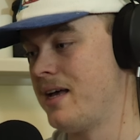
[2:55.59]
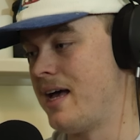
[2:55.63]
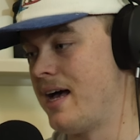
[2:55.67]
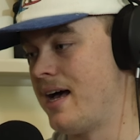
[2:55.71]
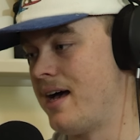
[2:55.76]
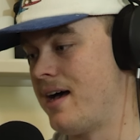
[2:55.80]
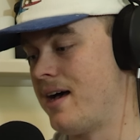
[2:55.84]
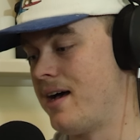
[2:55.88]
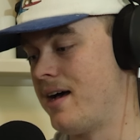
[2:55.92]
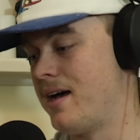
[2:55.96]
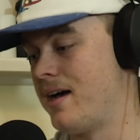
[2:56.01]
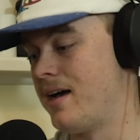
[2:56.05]

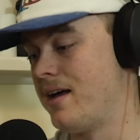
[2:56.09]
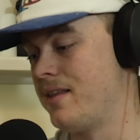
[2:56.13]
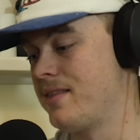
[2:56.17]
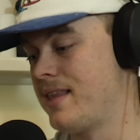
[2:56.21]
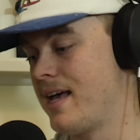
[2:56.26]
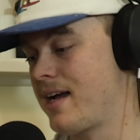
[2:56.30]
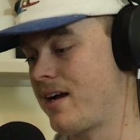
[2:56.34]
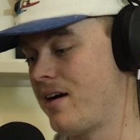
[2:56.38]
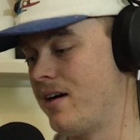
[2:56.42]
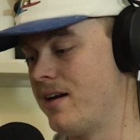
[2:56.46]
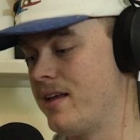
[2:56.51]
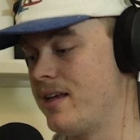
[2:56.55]

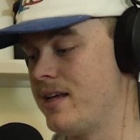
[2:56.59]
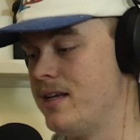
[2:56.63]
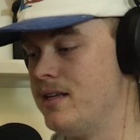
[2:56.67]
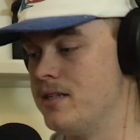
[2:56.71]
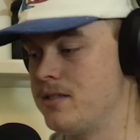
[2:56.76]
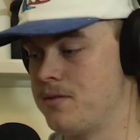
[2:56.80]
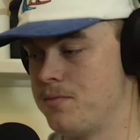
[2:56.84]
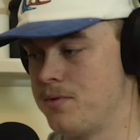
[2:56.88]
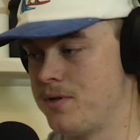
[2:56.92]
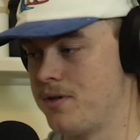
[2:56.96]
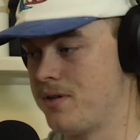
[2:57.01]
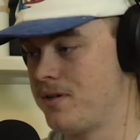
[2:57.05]
that kind of
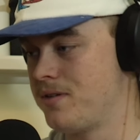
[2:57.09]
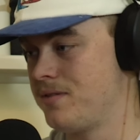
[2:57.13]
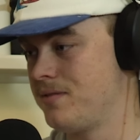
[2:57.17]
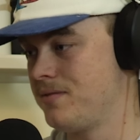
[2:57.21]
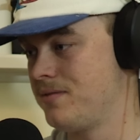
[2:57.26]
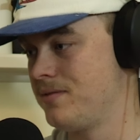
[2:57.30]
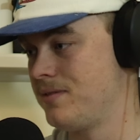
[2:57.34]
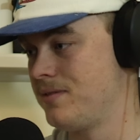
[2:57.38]
intimate